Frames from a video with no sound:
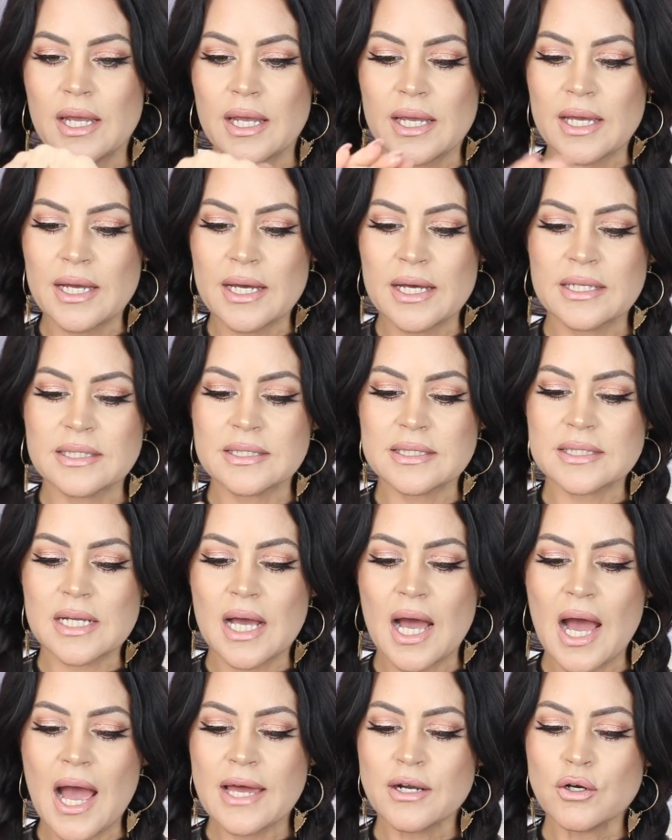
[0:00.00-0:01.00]
And
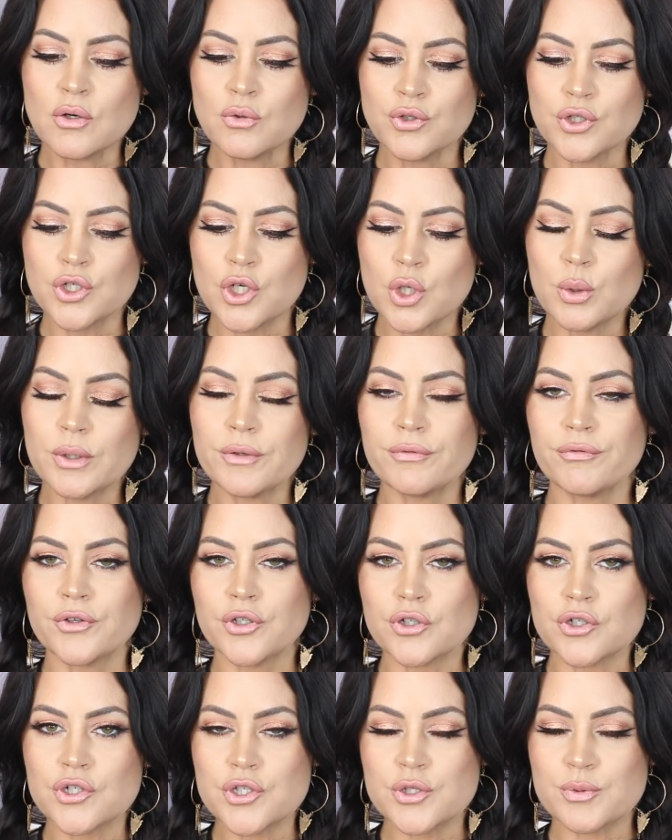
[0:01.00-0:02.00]
I don't know if
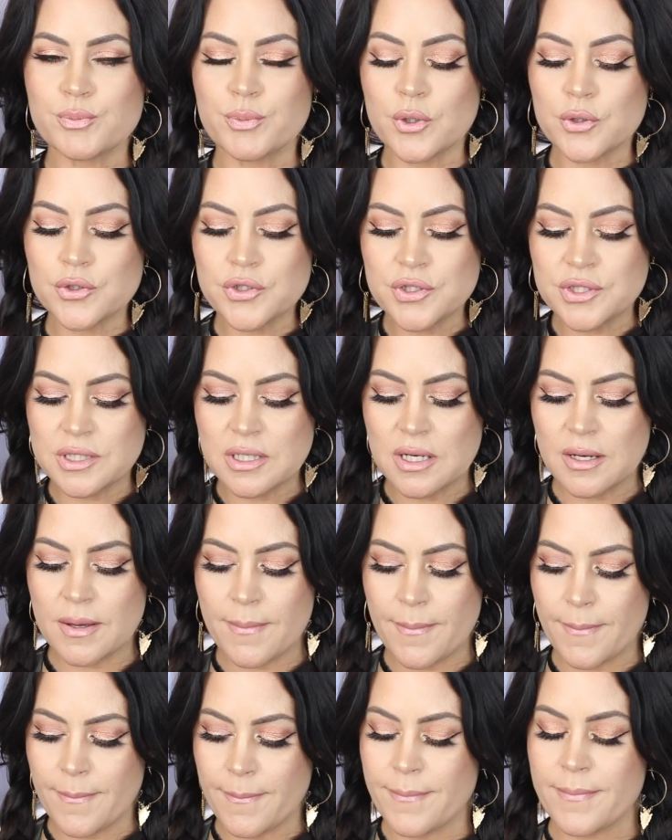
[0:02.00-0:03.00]
you're supposed
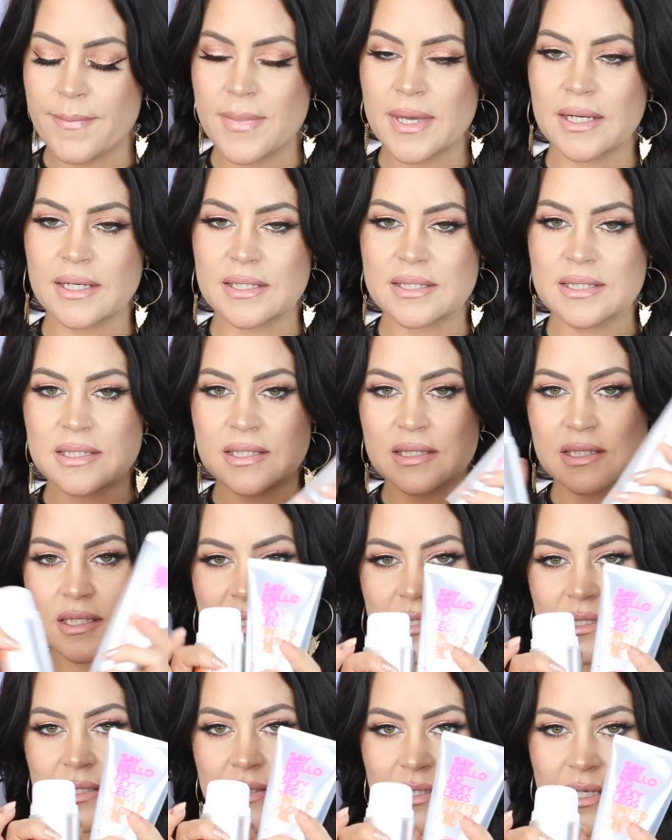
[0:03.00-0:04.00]
to mix
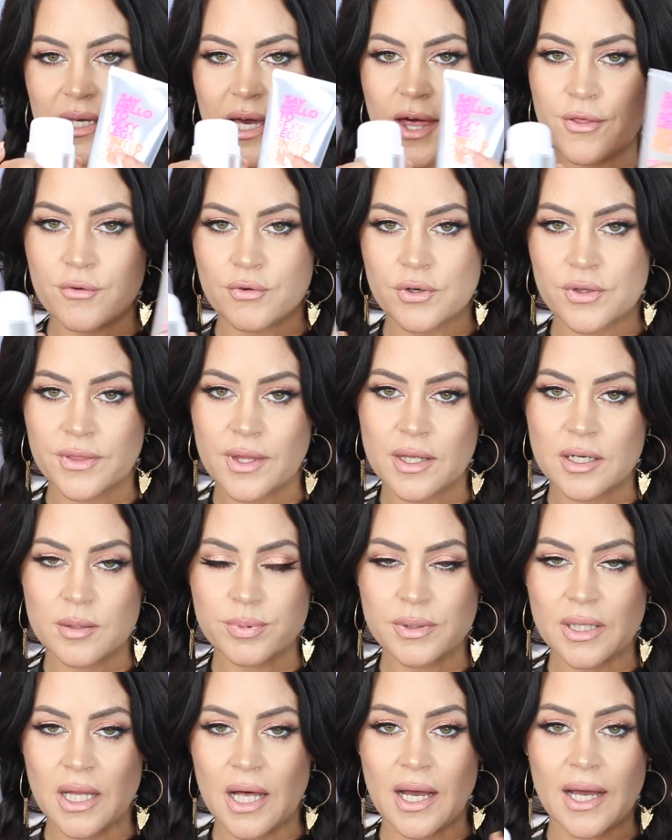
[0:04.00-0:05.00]
these together and then
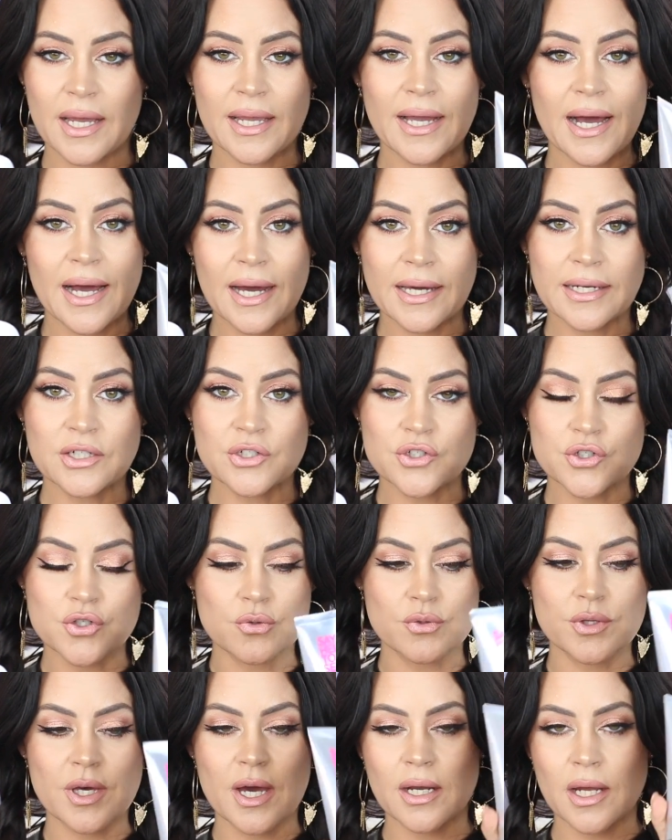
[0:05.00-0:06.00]
apply. I didn't
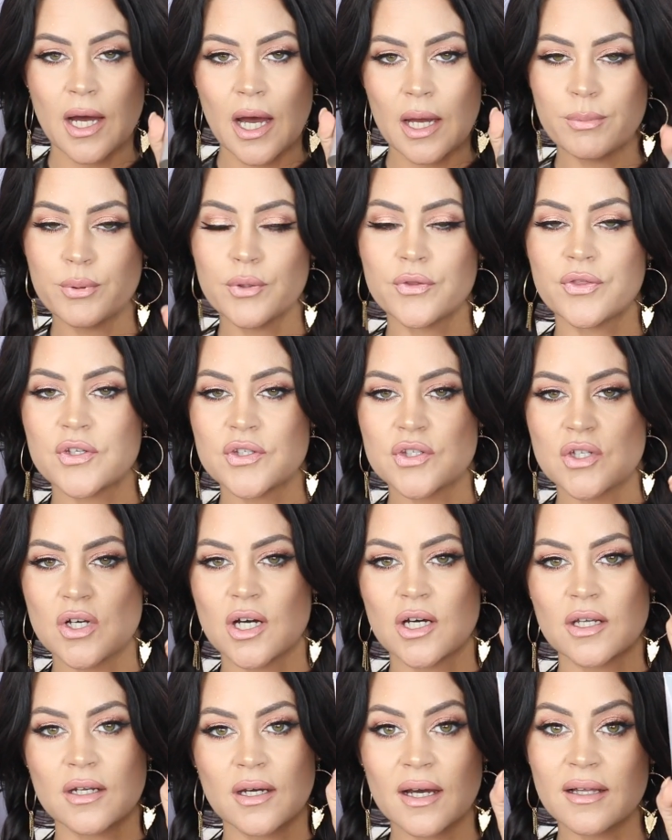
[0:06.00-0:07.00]
do that. I put this
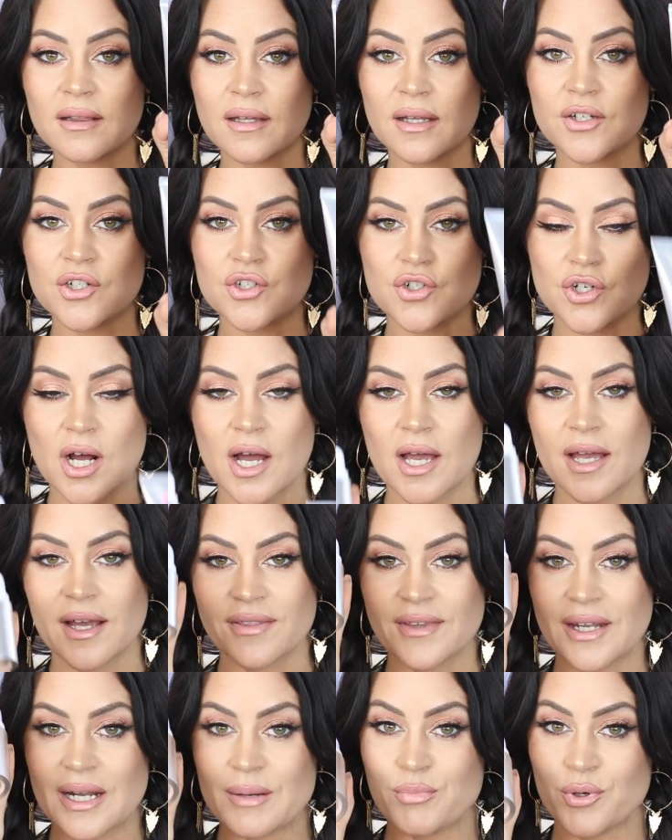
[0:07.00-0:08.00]
on, I let it dry,
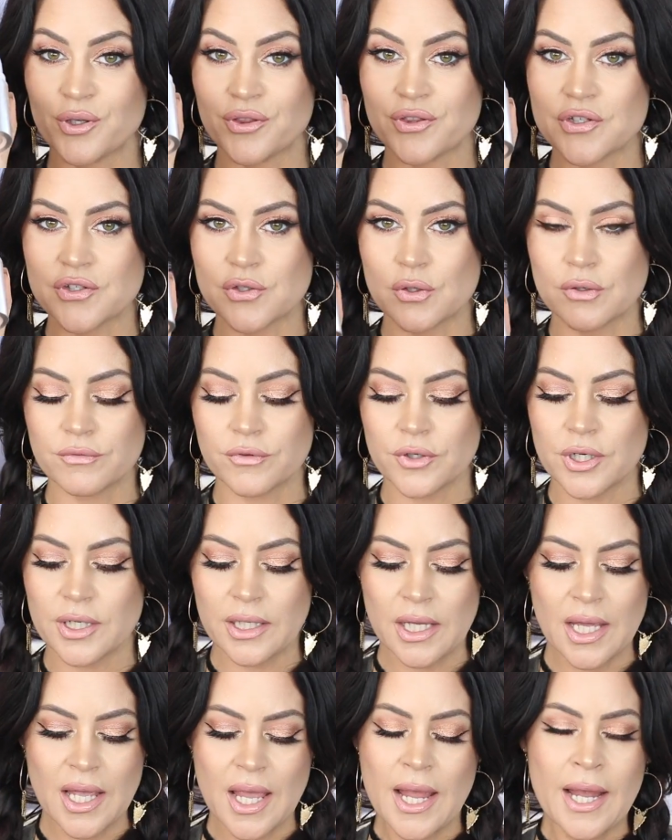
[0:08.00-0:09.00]
and then I put this over
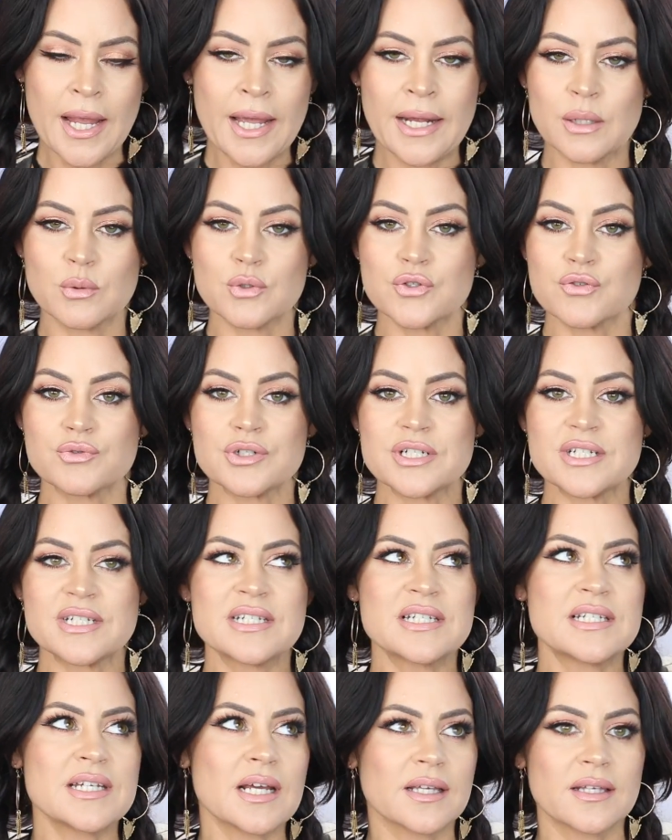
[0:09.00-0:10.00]
it, and it was
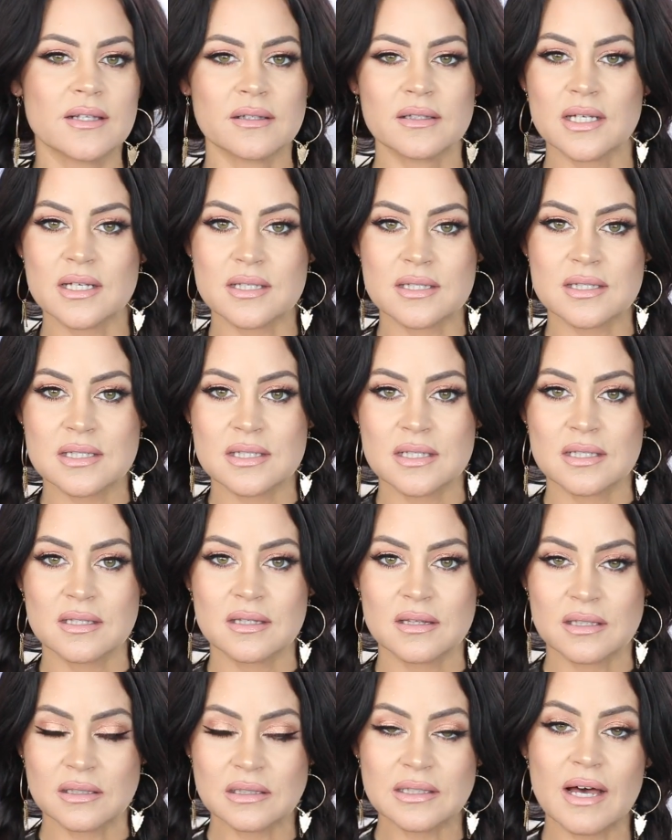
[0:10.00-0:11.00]
ridiculous,
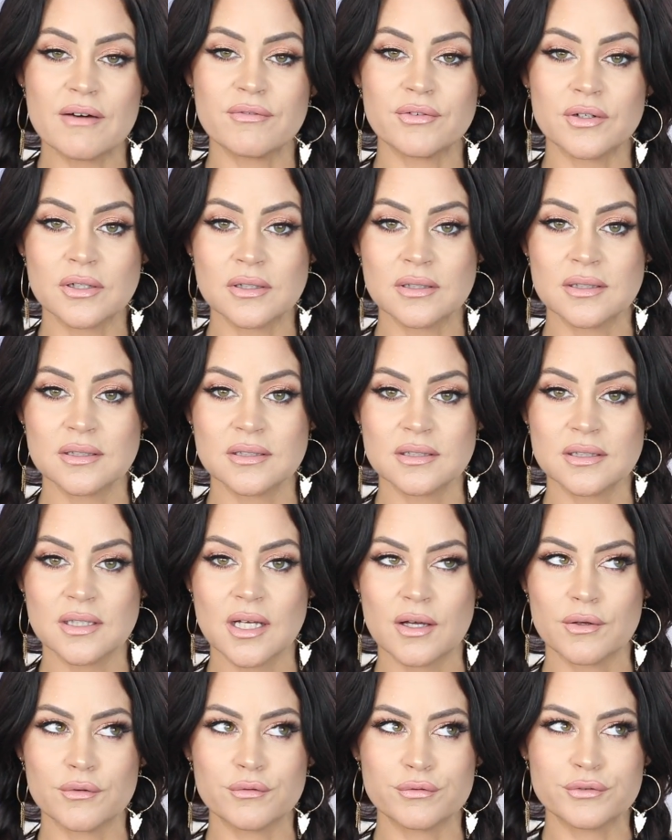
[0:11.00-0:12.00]
the level
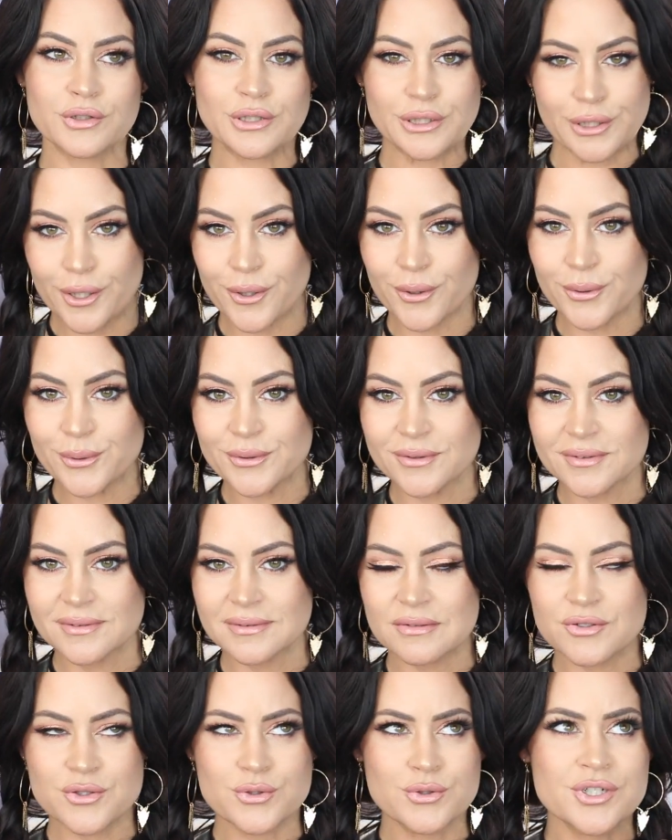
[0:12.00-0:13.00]
of glow.
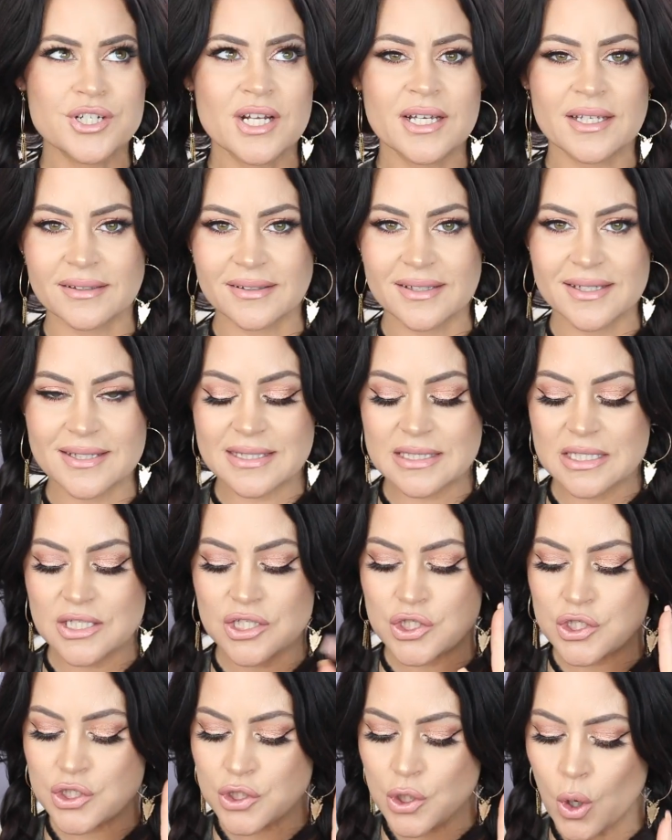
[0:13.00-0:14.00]
It was ridiculous.
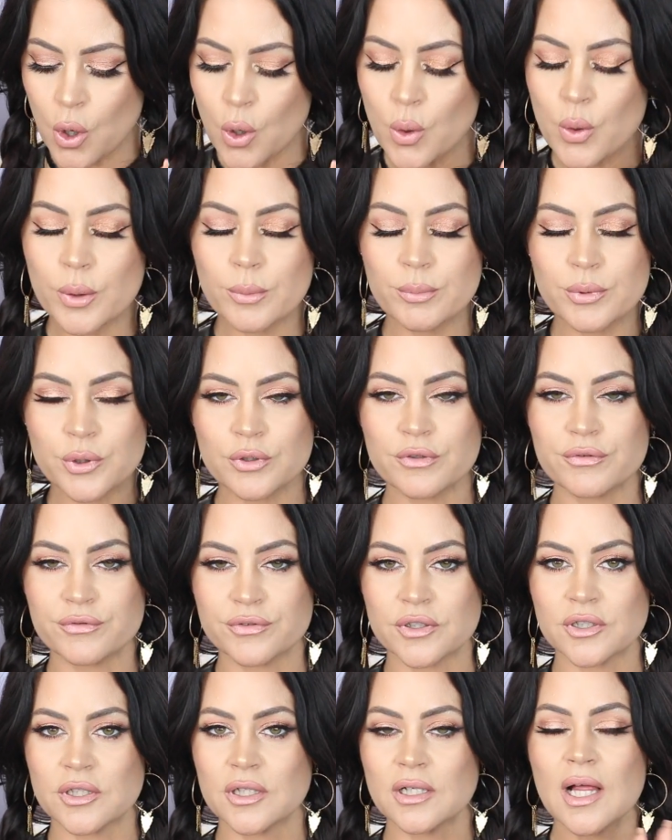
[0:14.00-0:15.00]
So
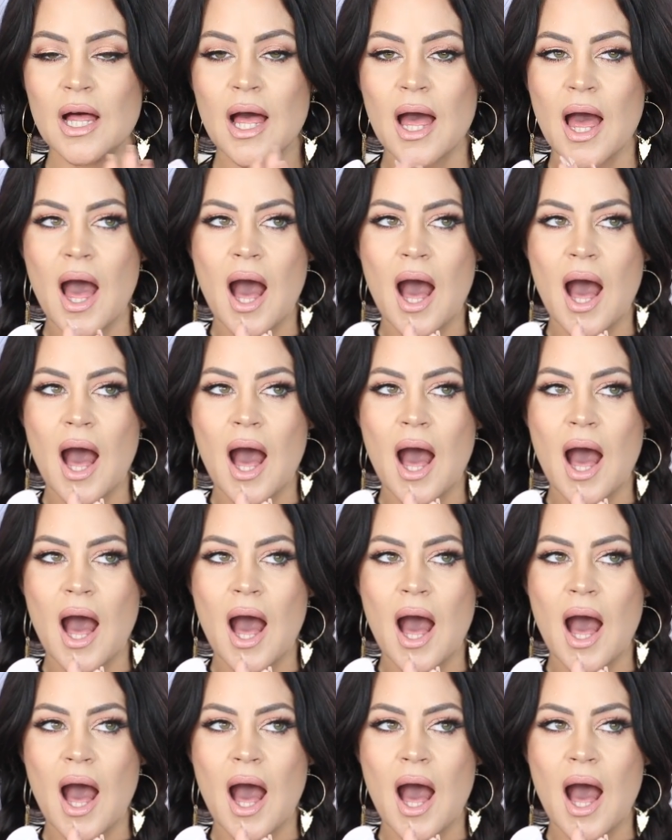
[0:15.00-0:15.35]
beautiful.